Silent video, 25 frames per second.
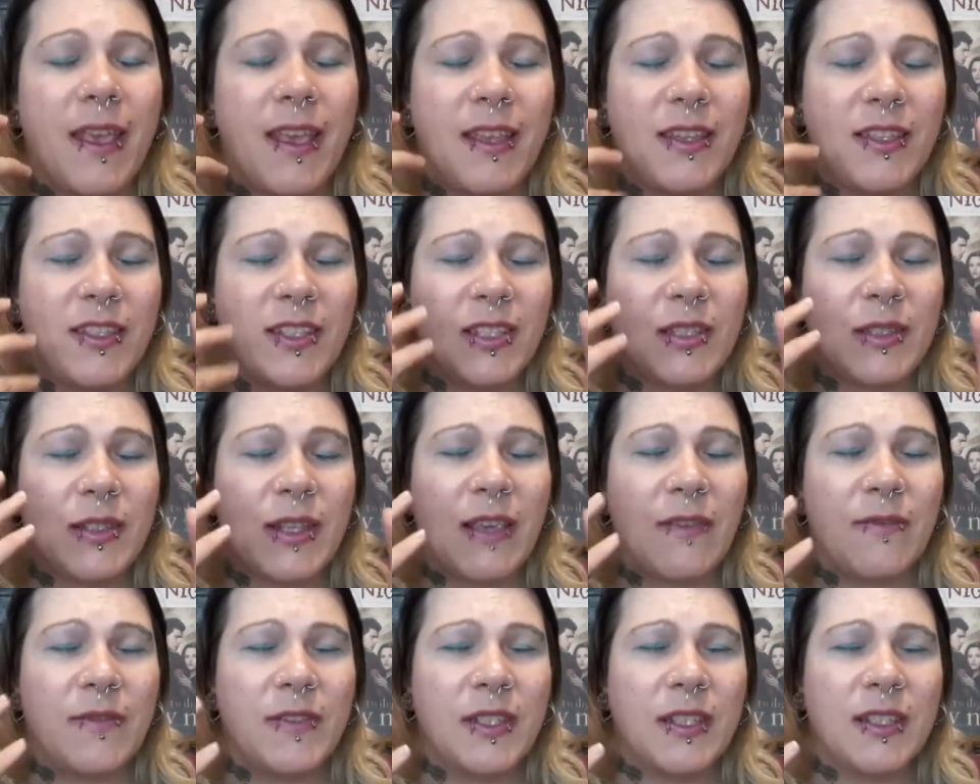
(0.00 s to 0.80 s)
it
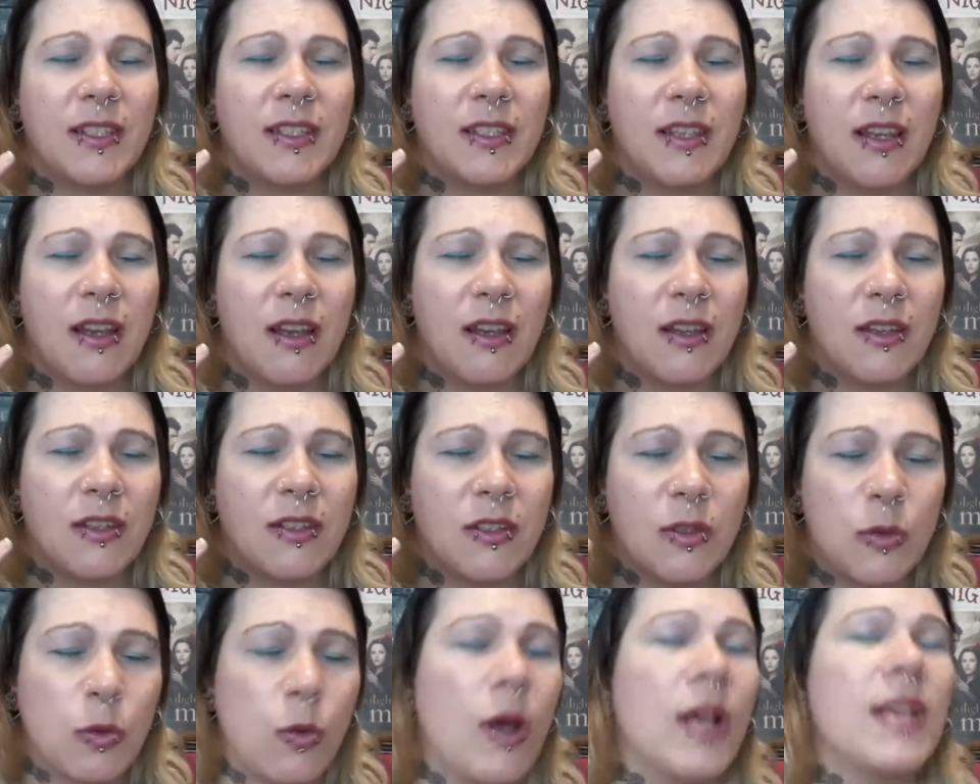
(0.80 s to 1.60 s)
just gives us
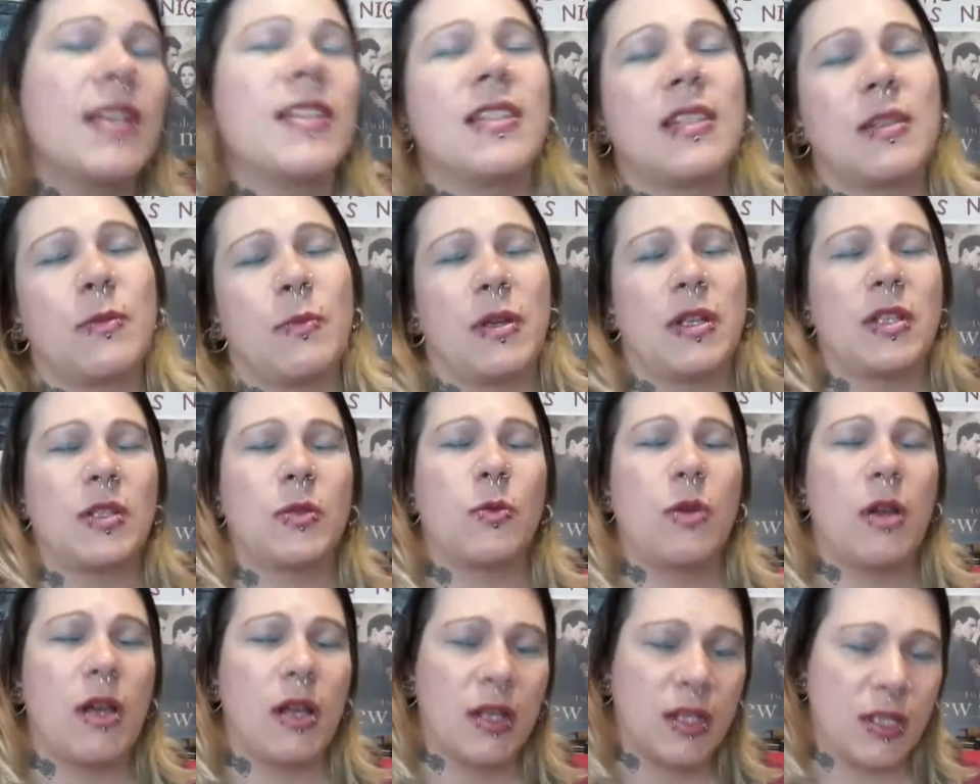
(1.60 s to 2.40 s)
twice as
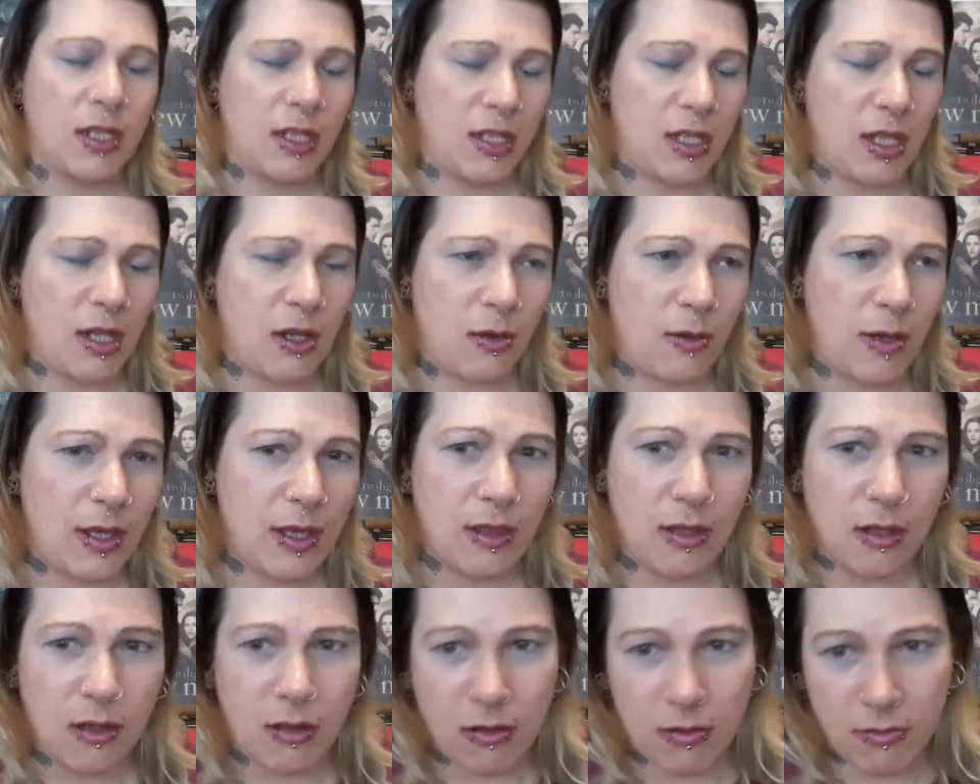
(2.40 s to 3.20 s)
much work to do
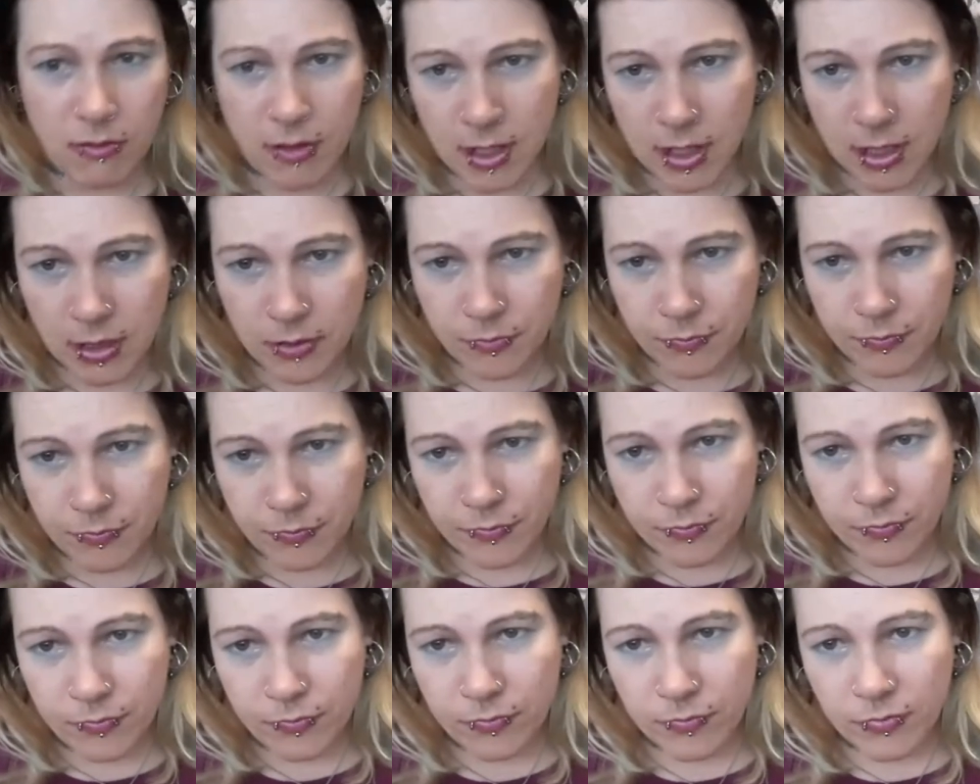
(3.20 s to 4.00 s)
in the long run.
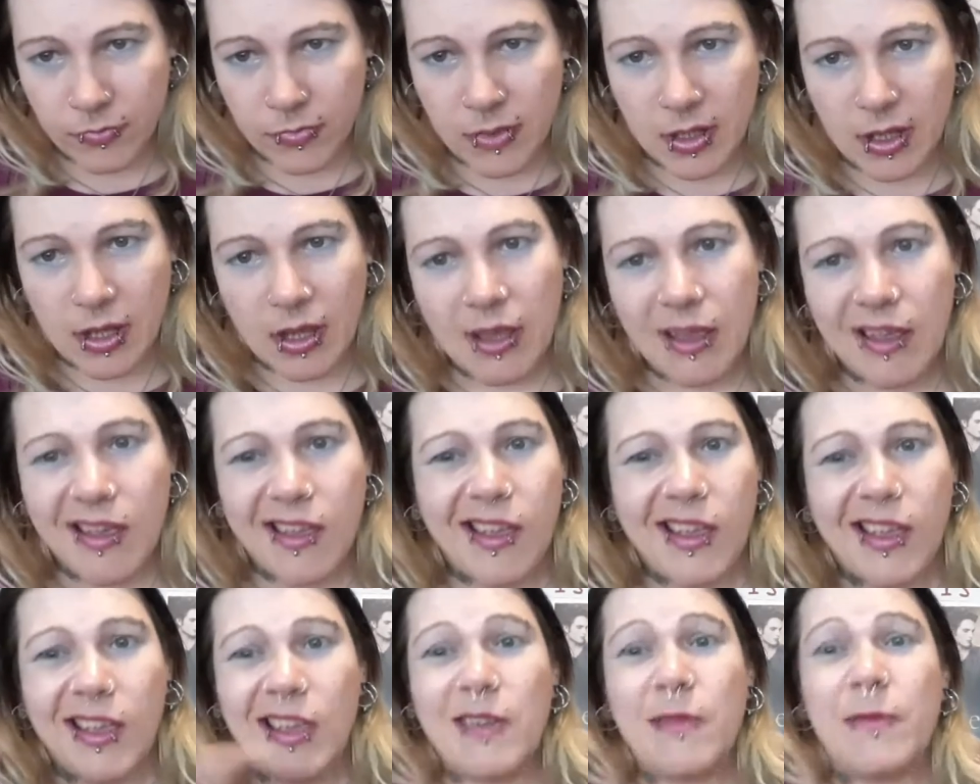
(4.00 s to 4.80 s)

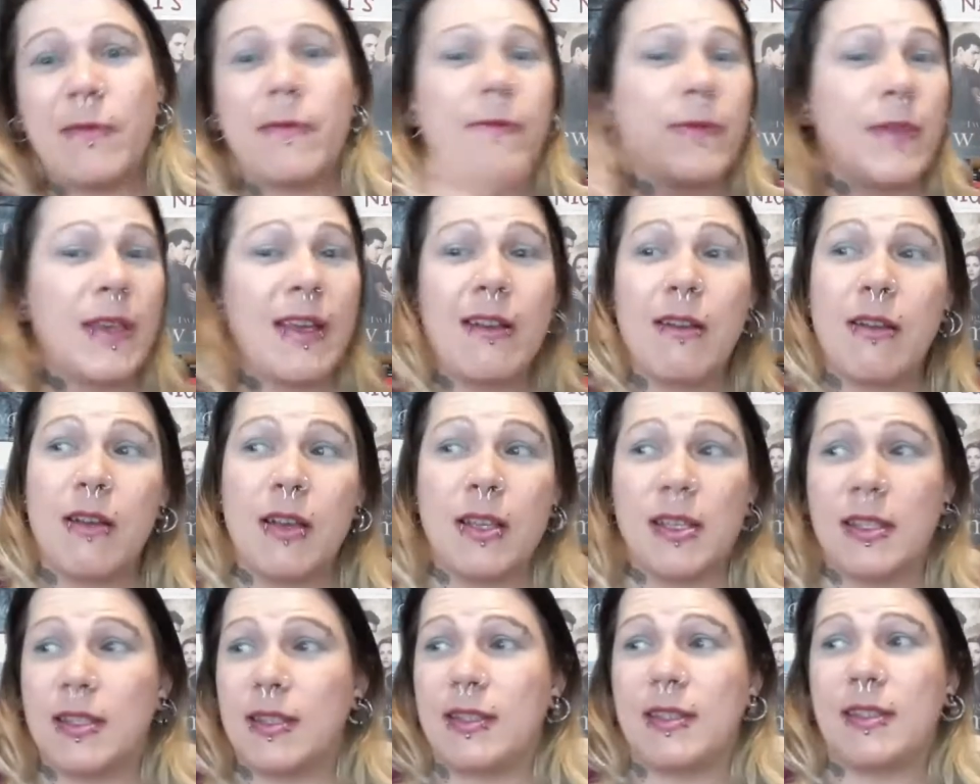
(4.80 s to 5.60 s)
If
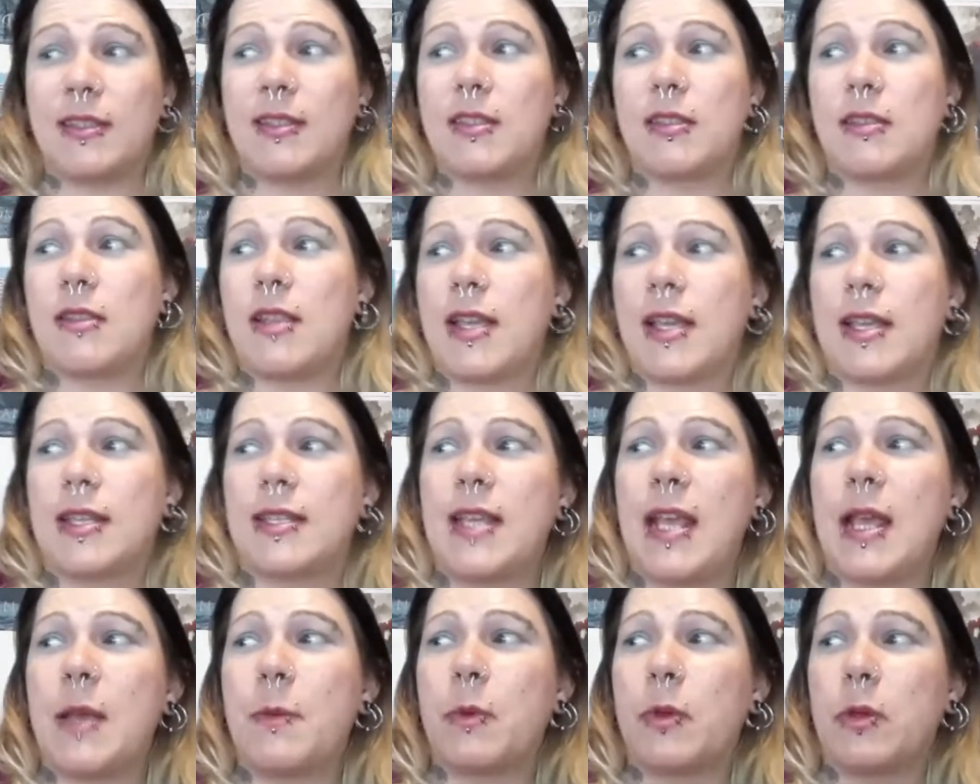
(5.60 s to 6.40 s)
there is like a
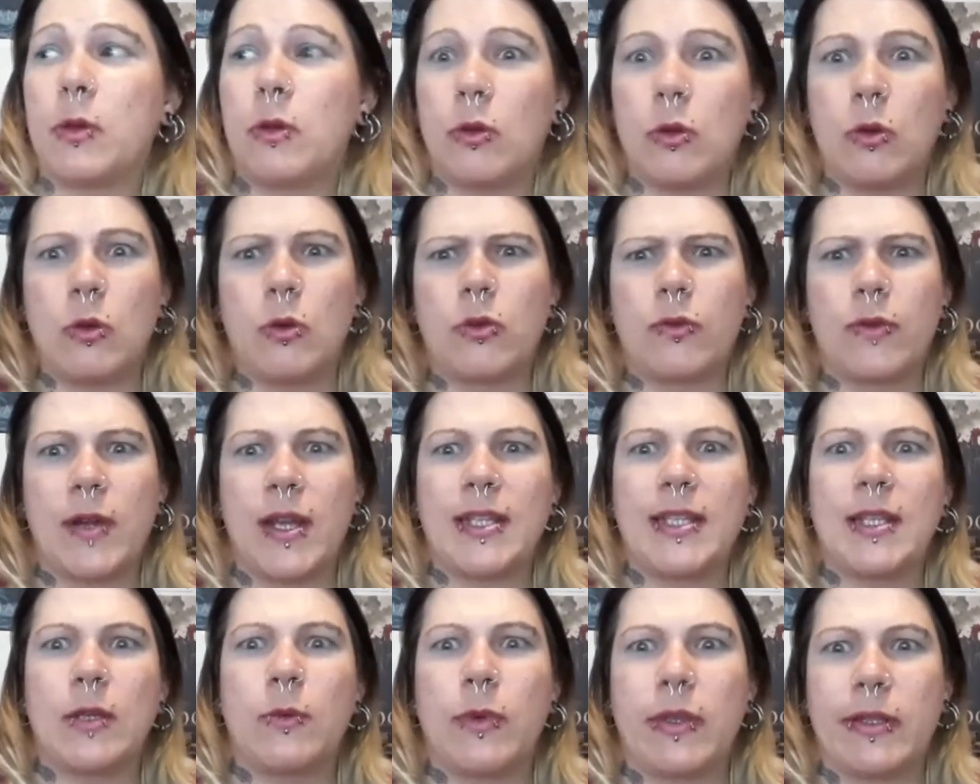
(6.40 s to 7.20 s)
table
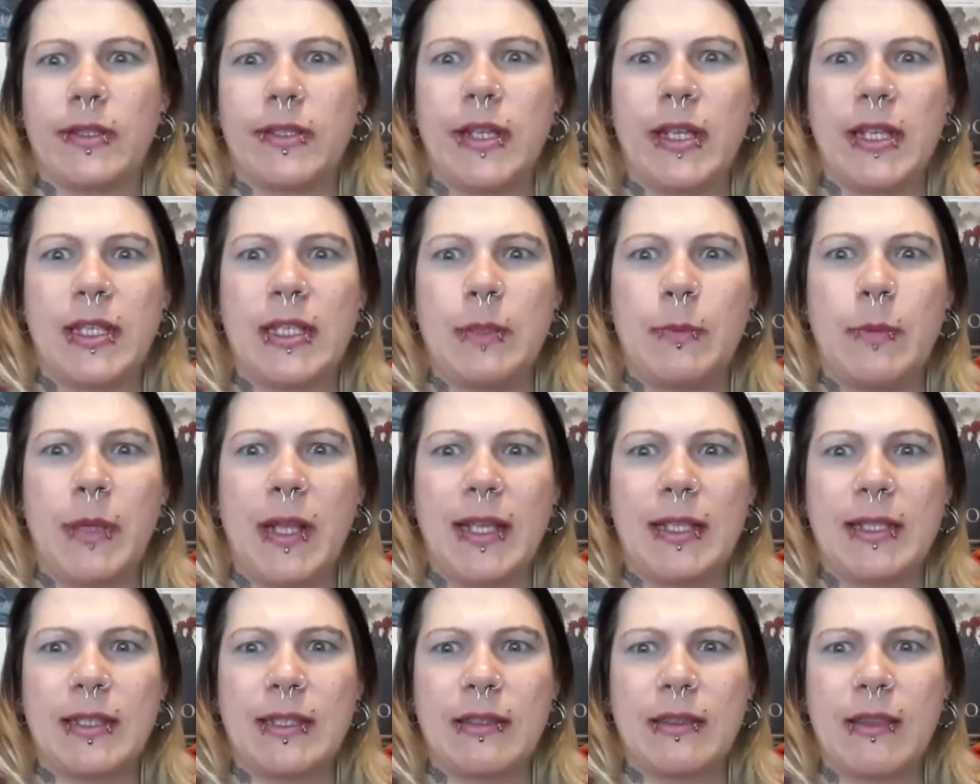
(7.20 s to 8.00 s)
already with dirty
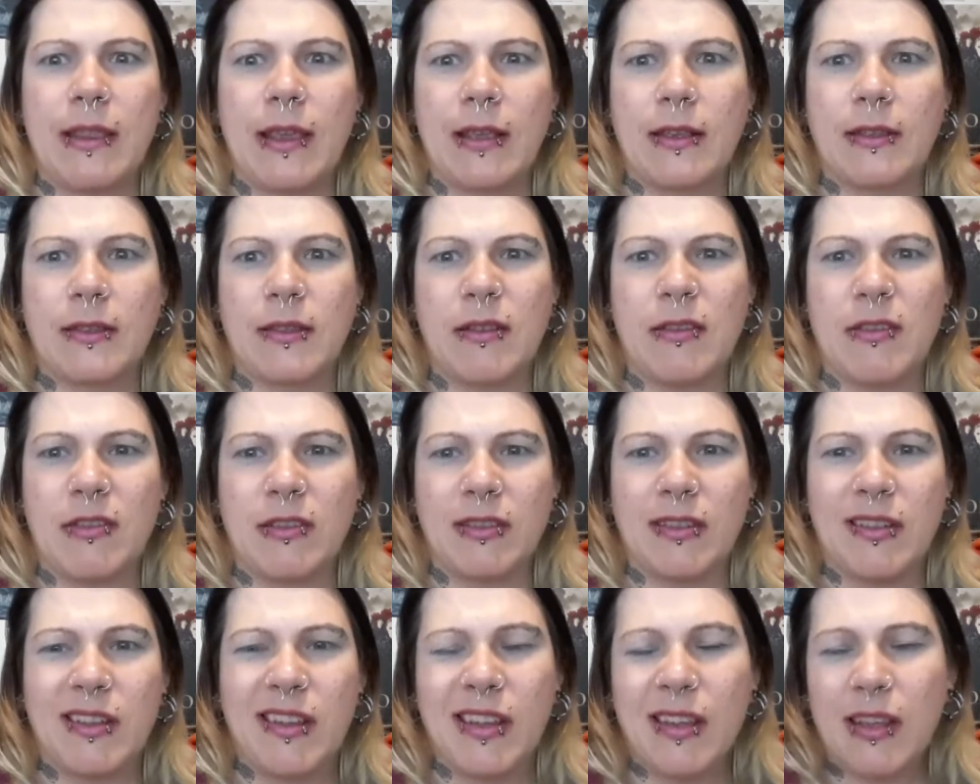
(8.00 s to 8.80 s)
plates and things
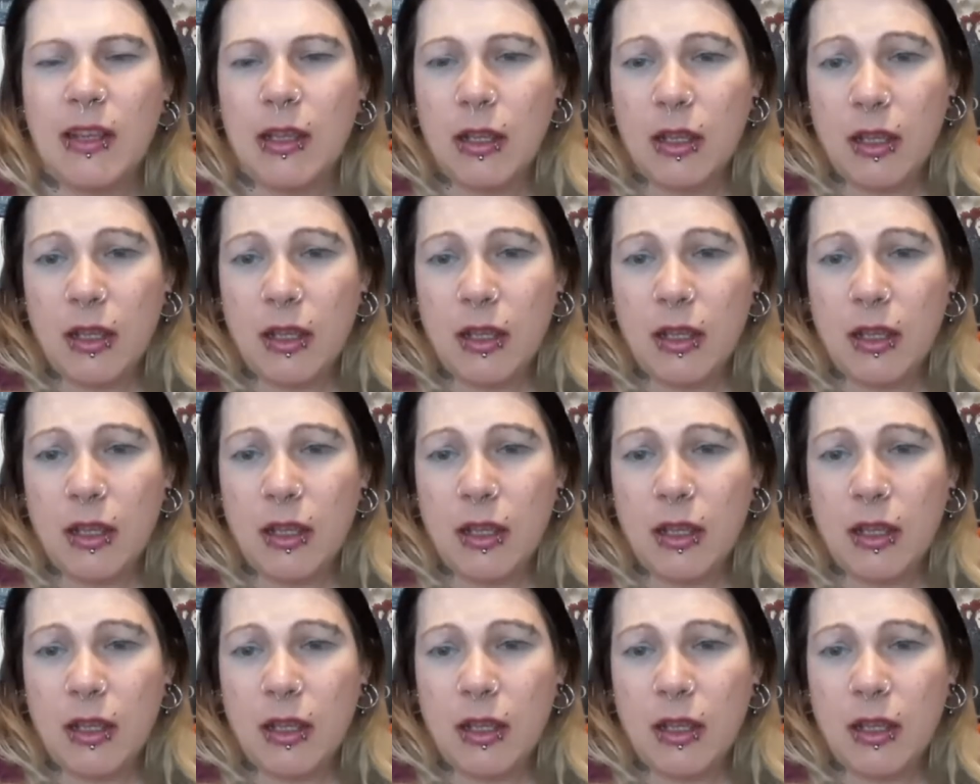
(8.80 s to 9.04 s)
on,